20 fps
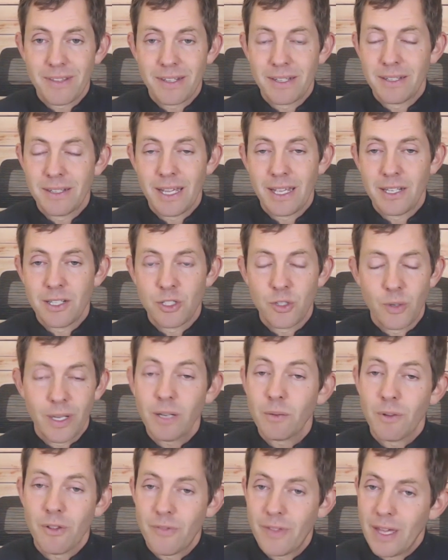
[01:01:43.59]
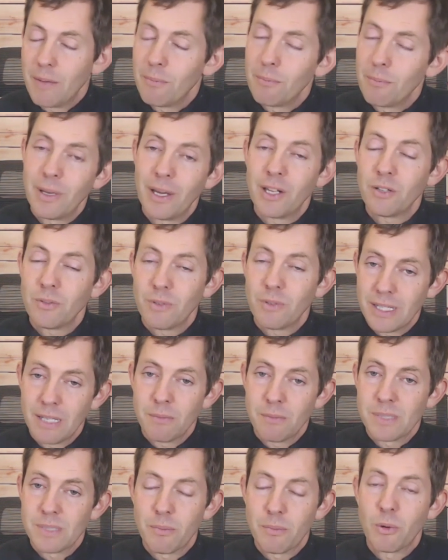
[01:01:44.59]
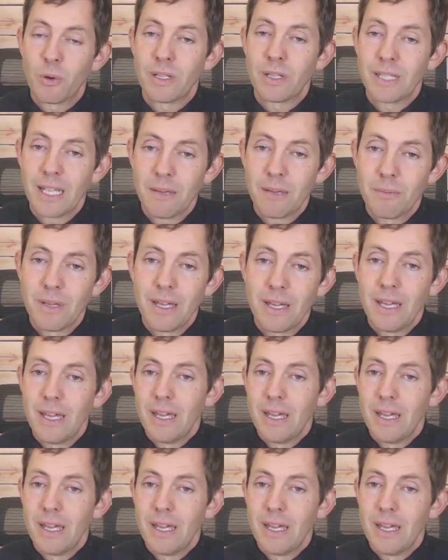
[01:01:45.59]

and join with them, bond with them, support them.